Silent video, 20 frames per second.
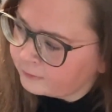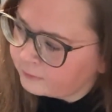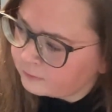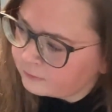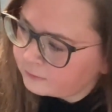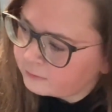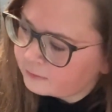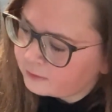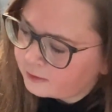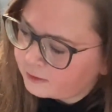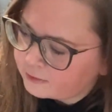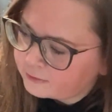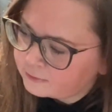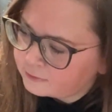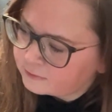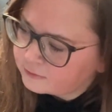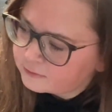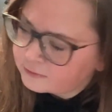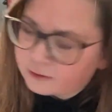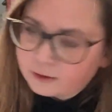then
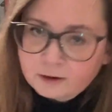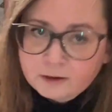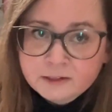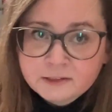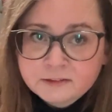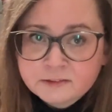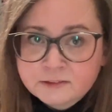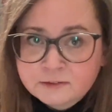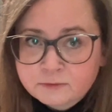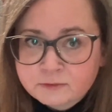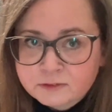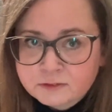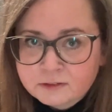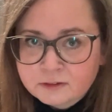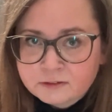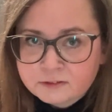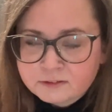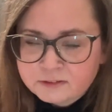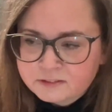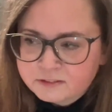Tides of the
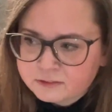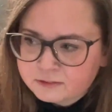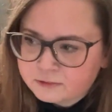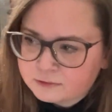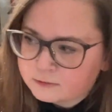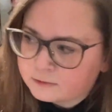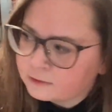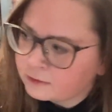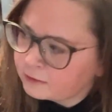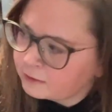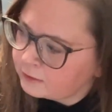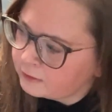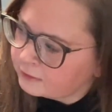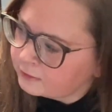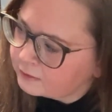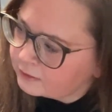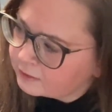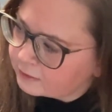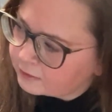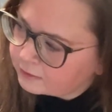Dark Crystal,
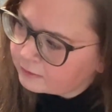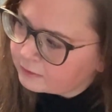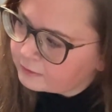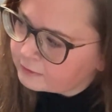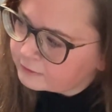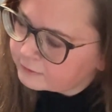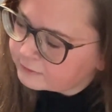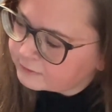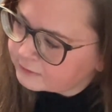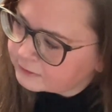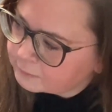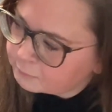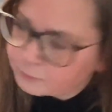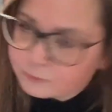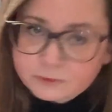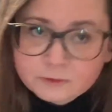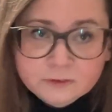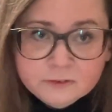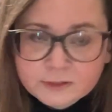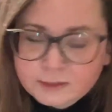and last but
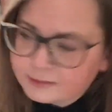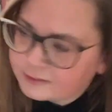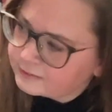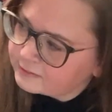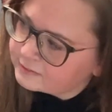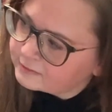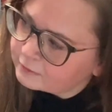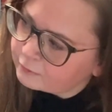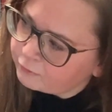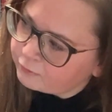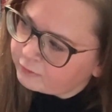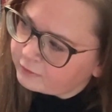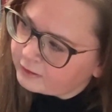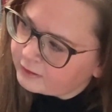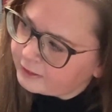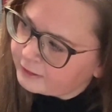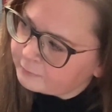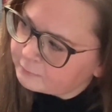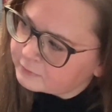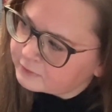not least,
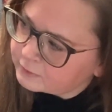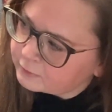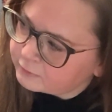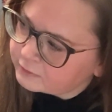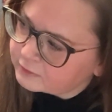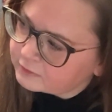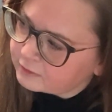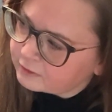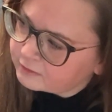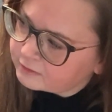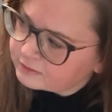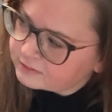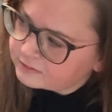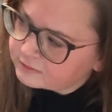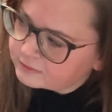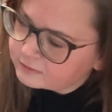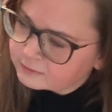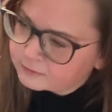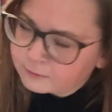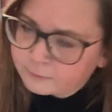Flames of the Dark
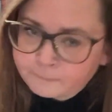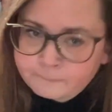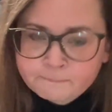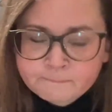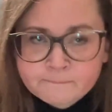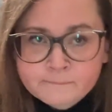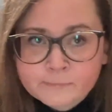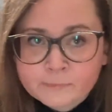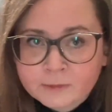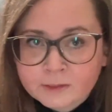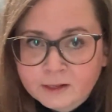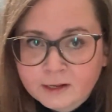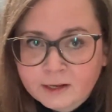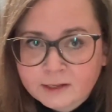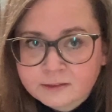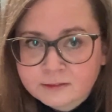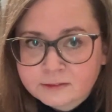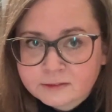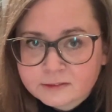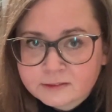Crystal.
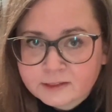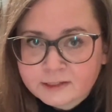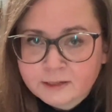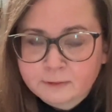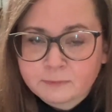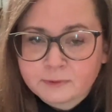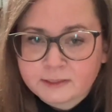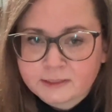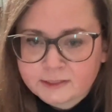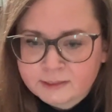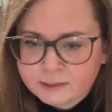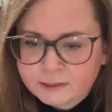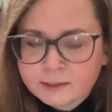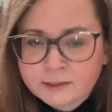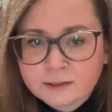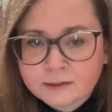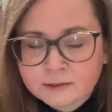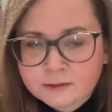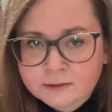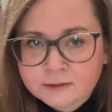And J.M. Lee
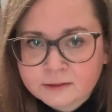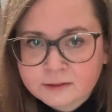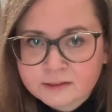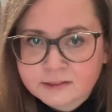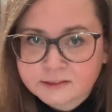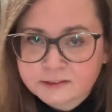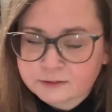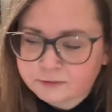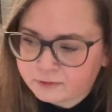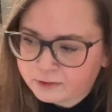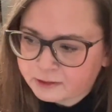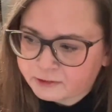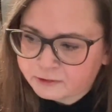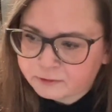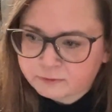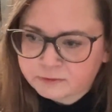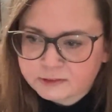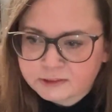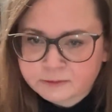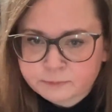is the writer of
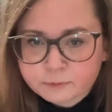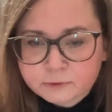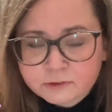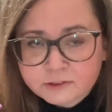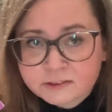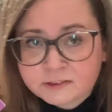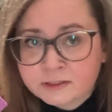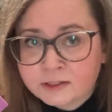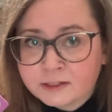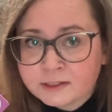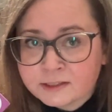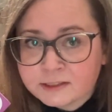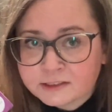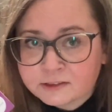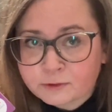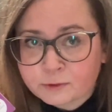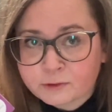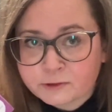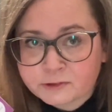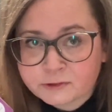these books. He's
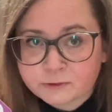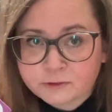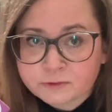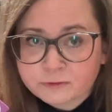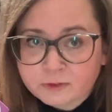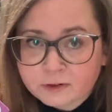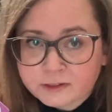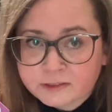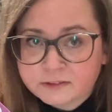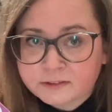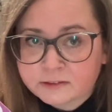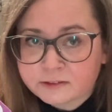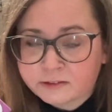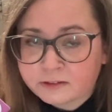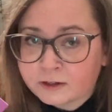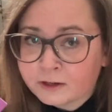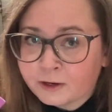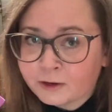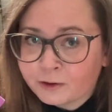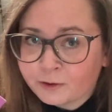also the writer
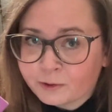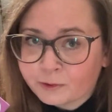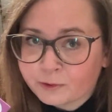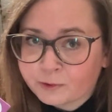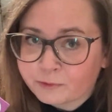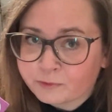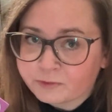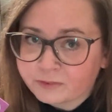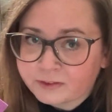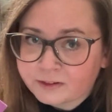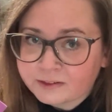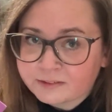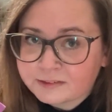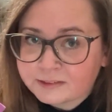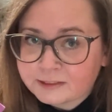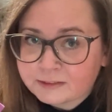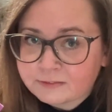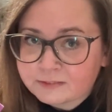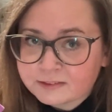of the TV